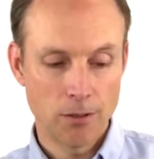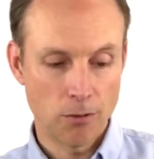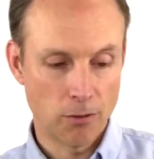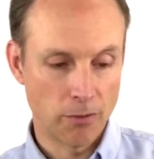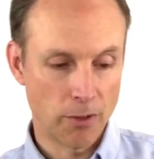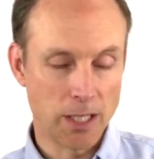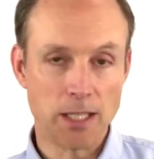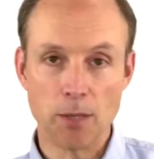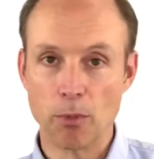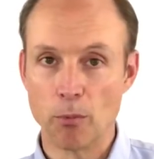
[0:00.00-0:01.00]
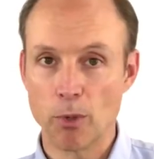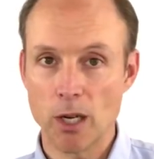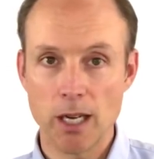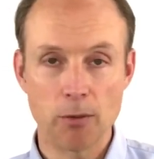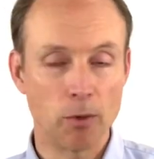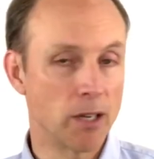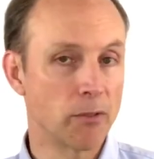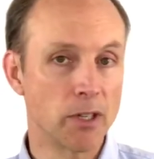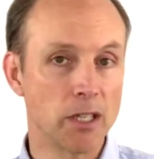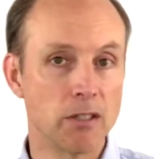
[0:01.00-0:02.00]
or very deep and broad, whatever
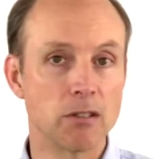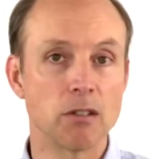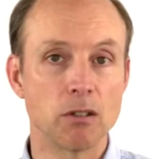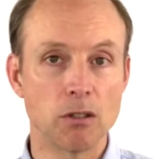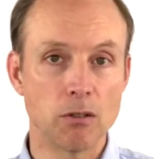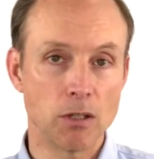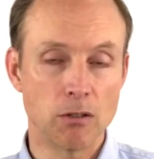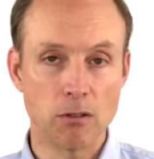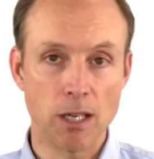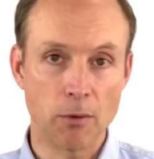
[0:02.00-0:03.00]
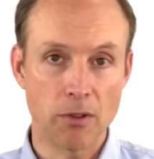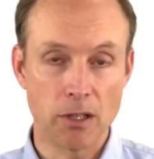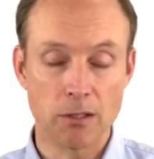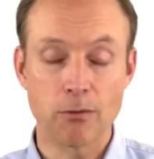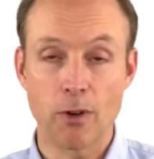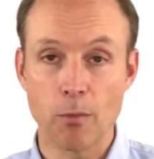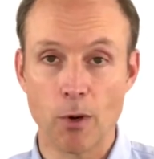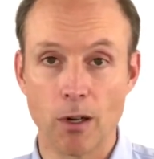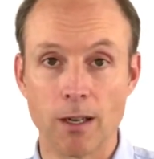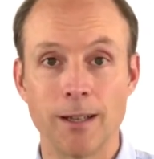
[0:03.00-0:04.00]
it is, you can do that within this
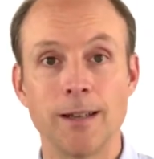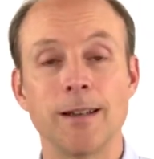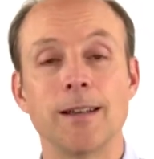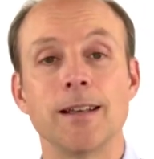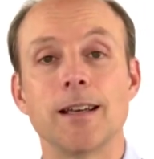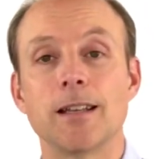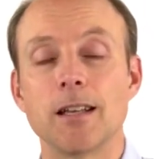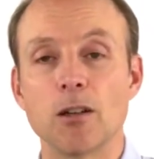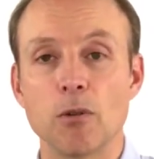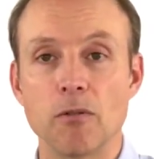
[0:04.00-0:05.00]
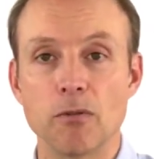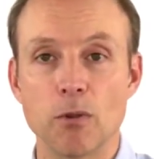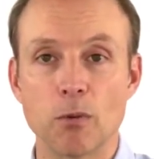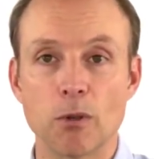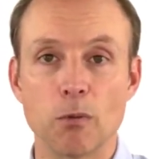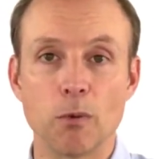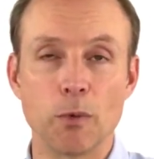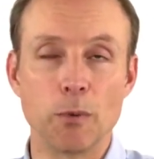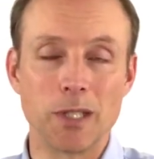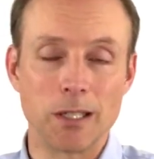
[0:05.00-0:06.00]
framework. And again, going forward,
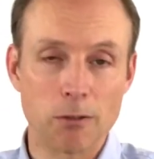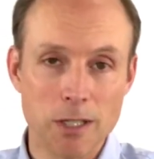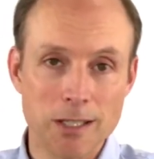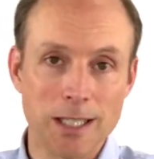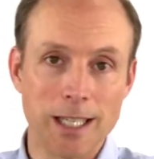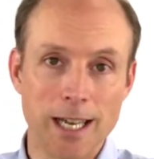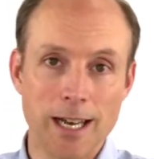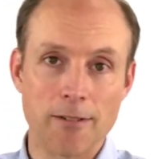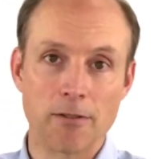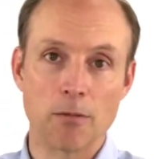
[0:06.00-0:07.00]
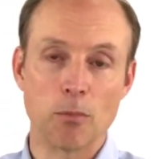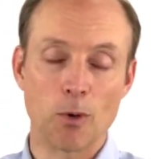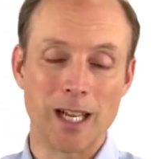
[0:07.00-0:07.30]
we will increasingly have more